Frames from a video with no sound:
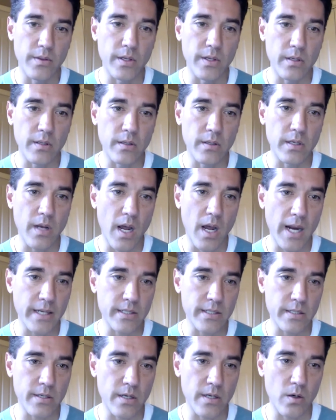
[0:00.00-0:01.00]
the 9
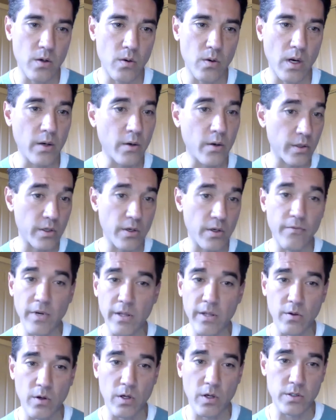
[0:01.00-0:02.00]
to know. I don't. Do you have
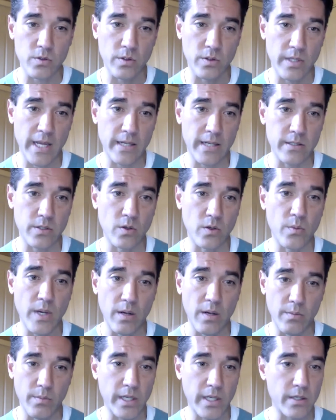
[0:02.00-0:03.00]
any thoughts on that too,
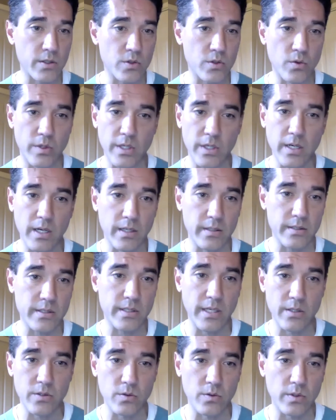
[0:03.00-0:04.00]
about making sure you kind of
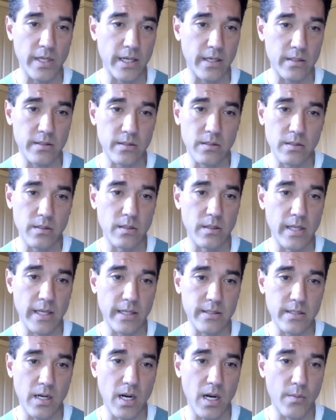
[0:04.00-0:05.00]
schedule that
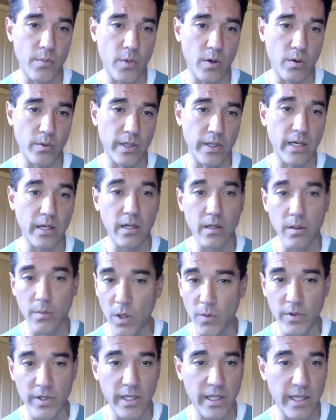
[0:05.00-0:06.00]
time, or we got to come
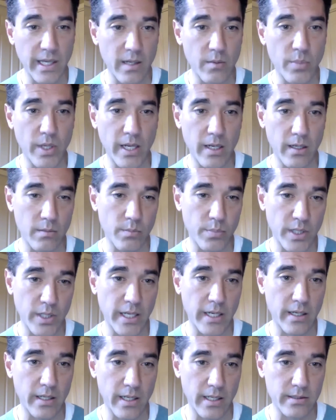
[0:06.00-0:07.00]
up with a game
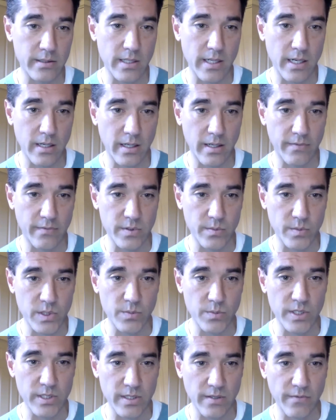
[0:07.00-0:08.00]
plan that's got to have some
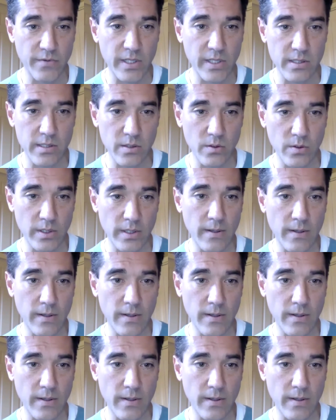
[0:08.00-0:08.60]
specifics to it?